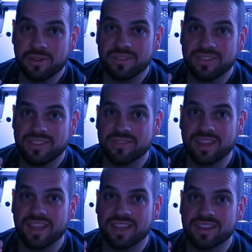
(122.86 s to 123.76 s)
mouse in this
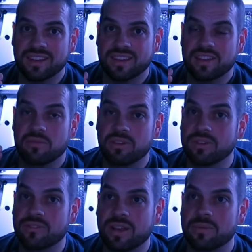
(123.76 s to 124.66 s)
van. We do
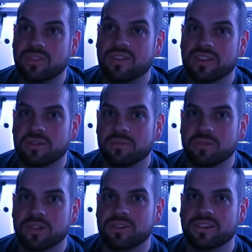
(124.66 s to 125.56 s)
have traps this time.
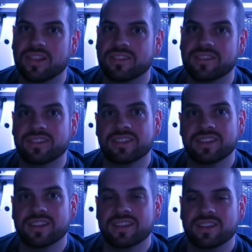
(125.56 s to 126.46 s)
We learned our lesson.
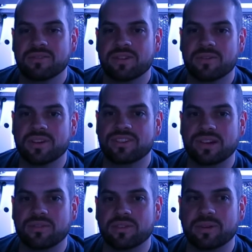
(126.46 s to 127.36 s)
We don't want to
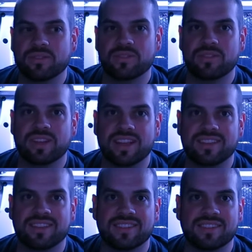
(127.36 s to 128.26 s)
travel with a mouse for two
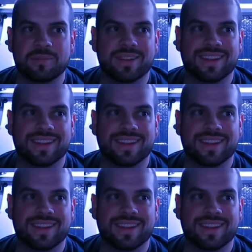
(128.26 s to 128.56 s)
days because sleeping